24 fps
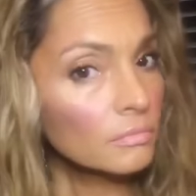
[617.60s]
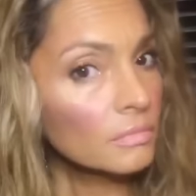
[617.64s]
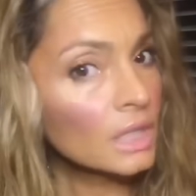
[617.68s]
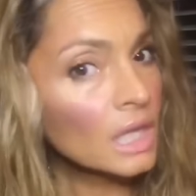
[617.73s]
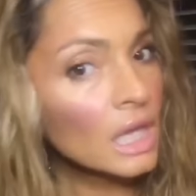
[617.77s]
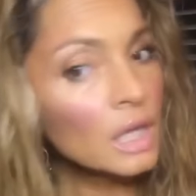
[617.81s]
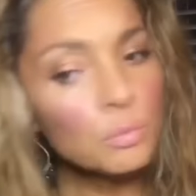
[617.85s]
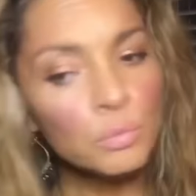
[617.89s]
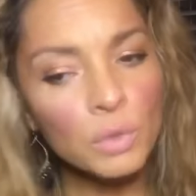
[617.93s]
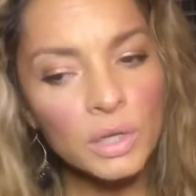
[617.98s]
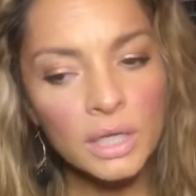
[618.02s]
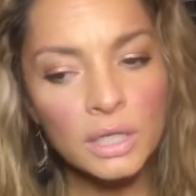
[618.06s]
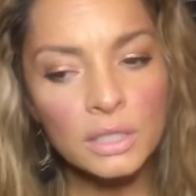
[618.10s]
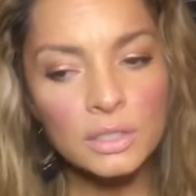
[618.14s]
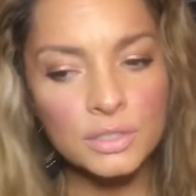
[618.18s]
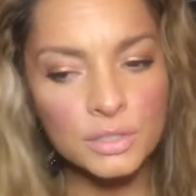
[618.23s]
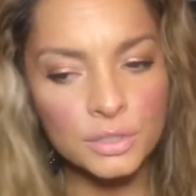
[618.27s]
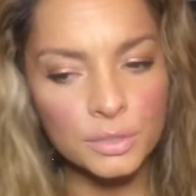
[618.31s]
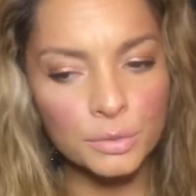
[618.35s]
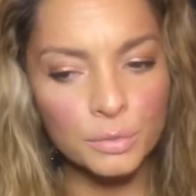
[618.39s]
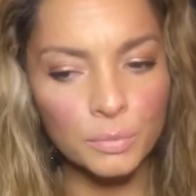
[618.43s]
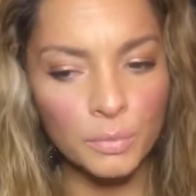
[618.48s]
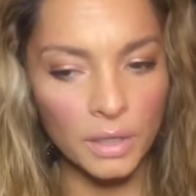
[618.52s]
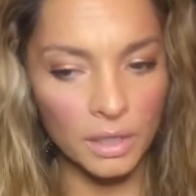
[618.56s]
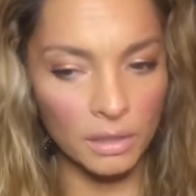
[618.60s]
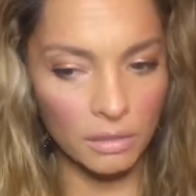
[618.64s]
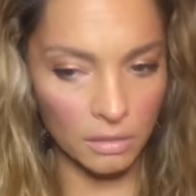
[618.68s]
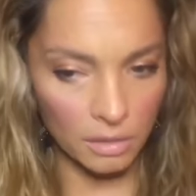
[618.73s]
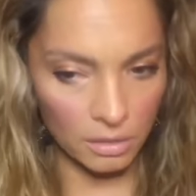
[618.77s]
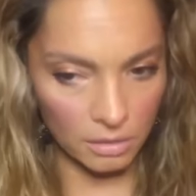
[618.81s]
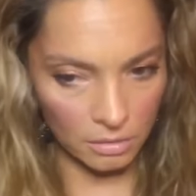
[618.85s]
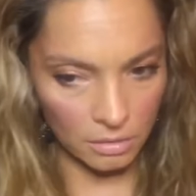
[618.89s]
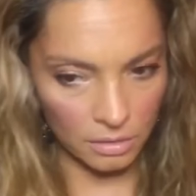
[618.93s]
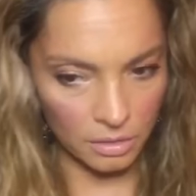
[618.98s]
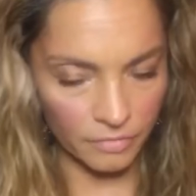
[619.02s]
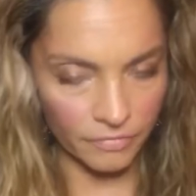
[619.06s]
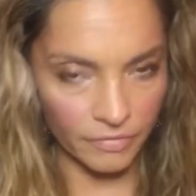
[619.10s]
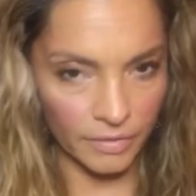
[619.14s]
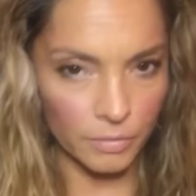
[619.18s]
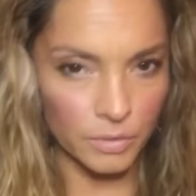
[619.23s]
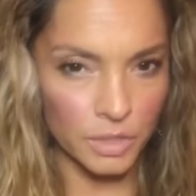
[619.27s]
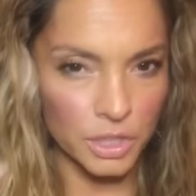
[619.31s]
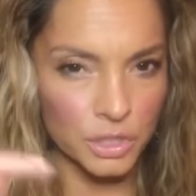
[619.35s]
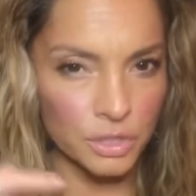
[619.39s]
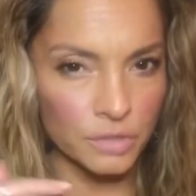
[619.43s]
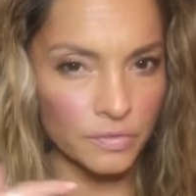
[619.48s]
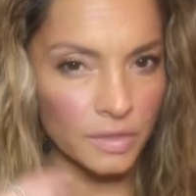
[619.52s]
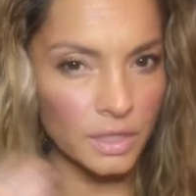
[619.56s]
And what I do with the
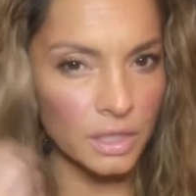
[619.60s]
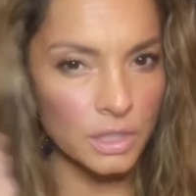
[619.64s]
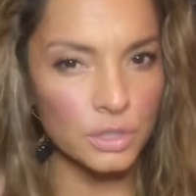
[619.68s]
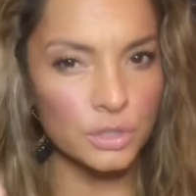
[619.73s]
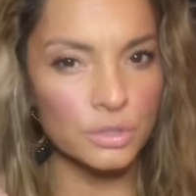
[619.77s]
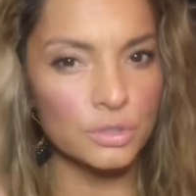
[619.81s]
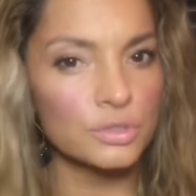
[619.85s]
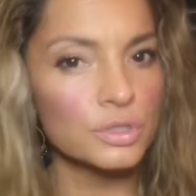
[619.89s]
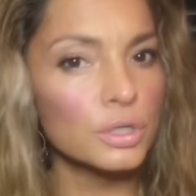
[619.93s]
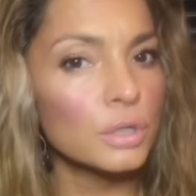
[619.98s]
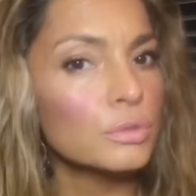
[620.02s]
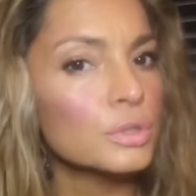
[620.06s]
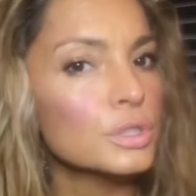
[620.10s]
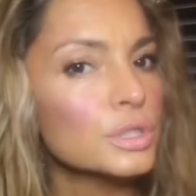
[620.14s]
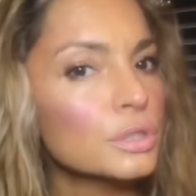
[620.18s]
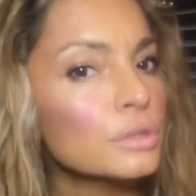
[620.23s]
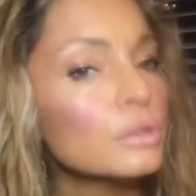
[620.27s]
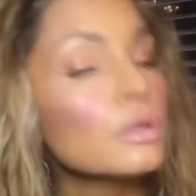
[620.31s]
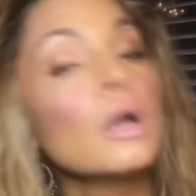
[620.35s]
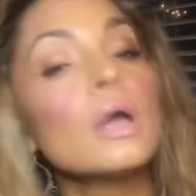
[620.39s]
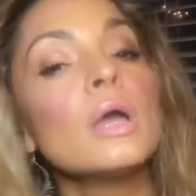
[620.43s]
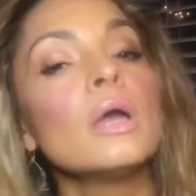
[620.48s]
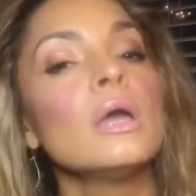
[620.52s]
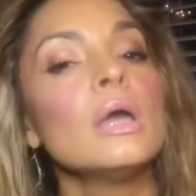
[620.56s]
foundation that I just showed you